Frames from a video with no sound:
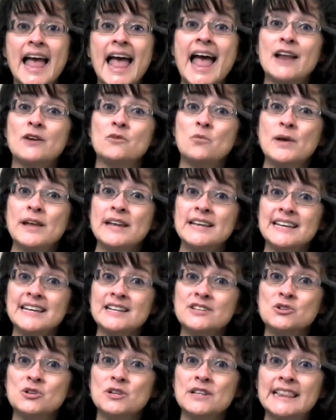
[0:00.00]
And we
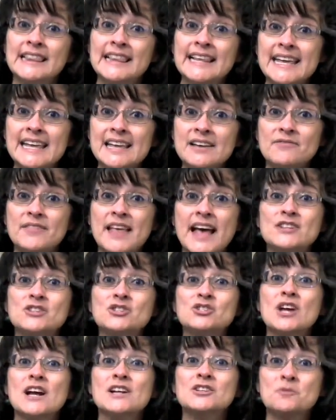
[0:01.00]
need to leave
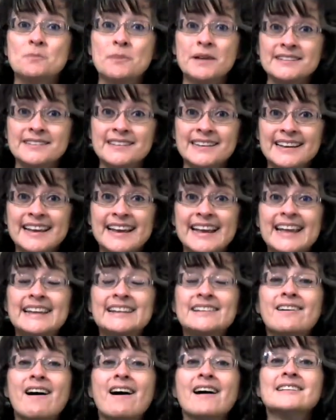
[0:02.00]
that judgment
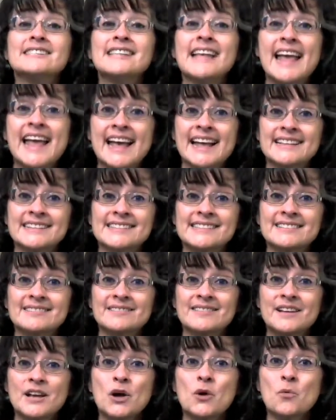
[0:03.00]
in God's hands.
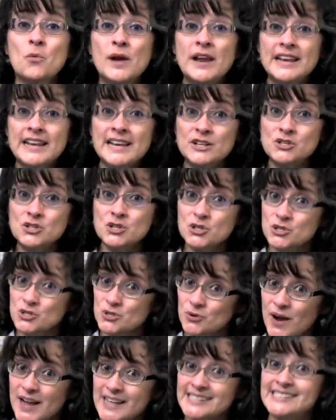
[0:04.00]
We need to
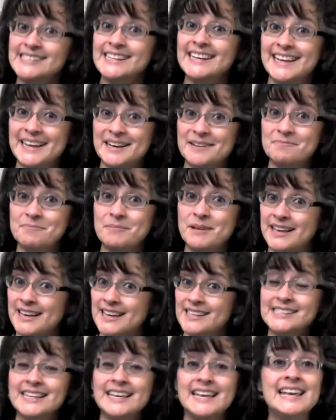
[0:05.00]
trust him
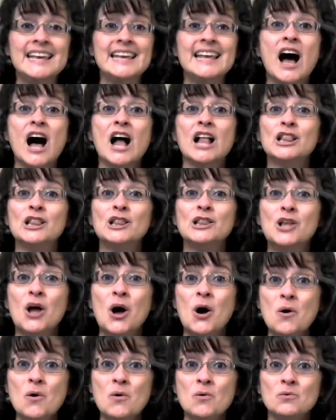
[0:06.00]
because he
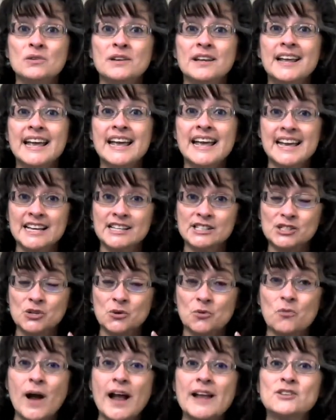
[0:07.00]
alone is
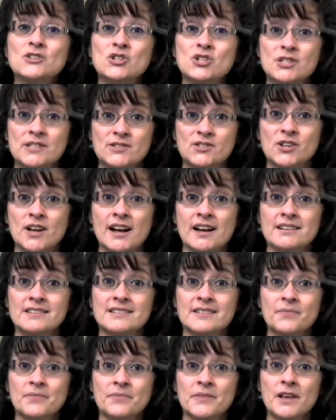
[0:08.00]
the righteous
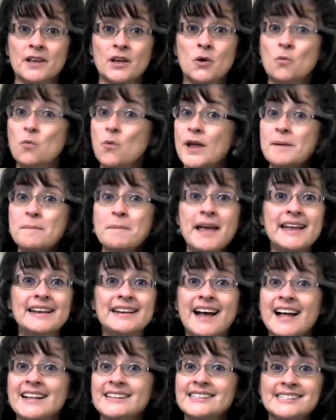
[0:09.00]
judge. We may
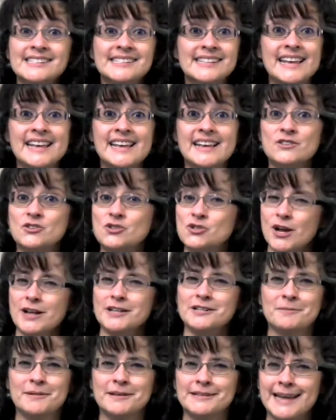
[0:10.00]
not see
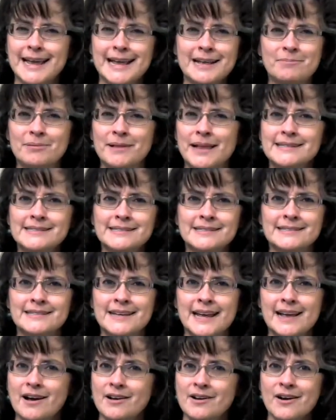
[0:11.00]
judgment take place
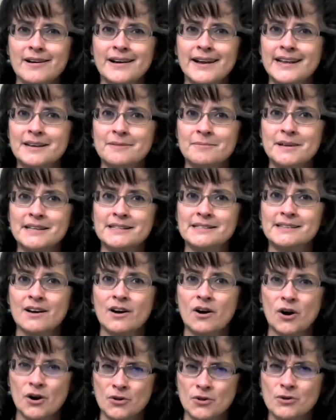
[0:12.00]
today on our enemies
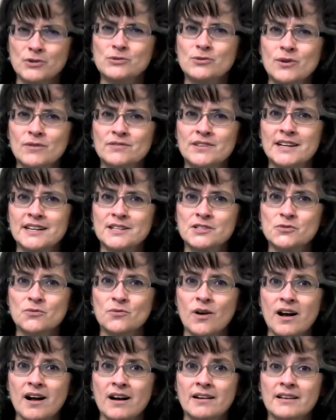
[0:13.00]
or those who have done us
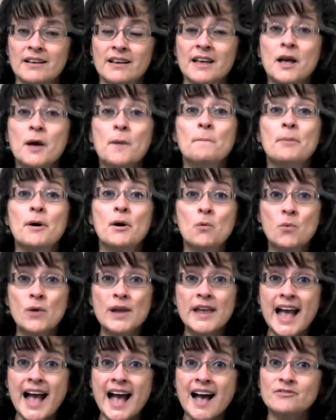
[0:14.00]
wrong, but
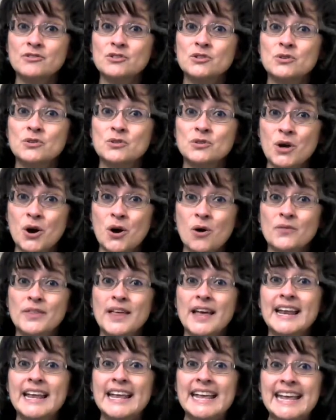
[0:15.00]
we have to know
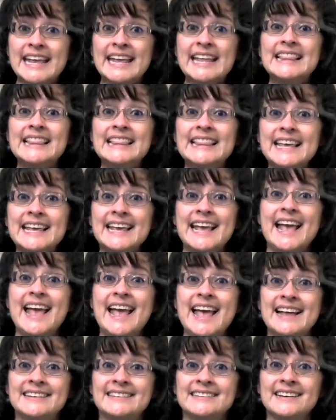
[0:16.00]
that in the
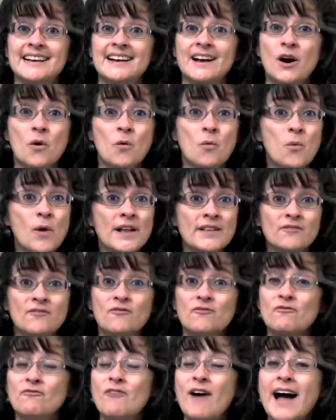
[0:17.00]
end, when
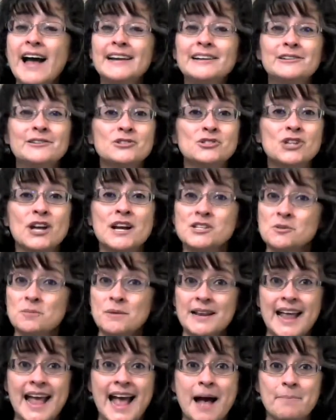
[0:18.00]
final
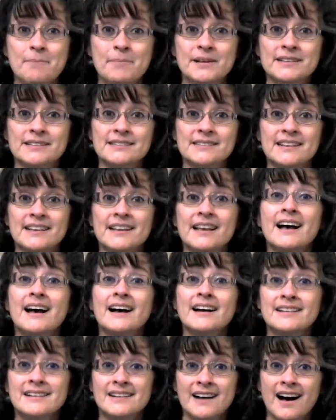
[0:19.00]
judgment happens,
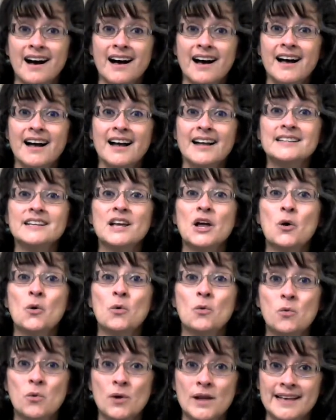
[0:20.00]
God
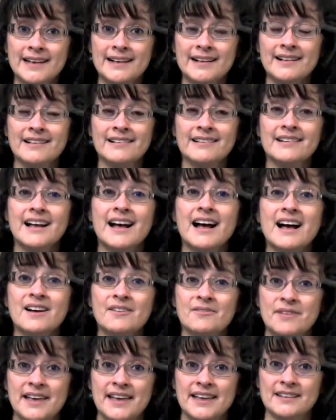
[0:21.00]
will
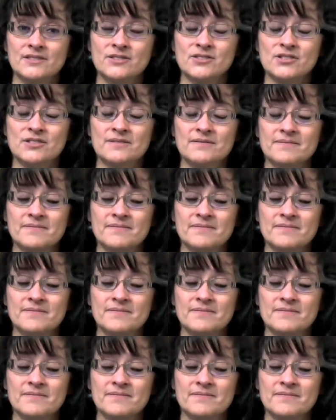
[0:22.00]
avenge.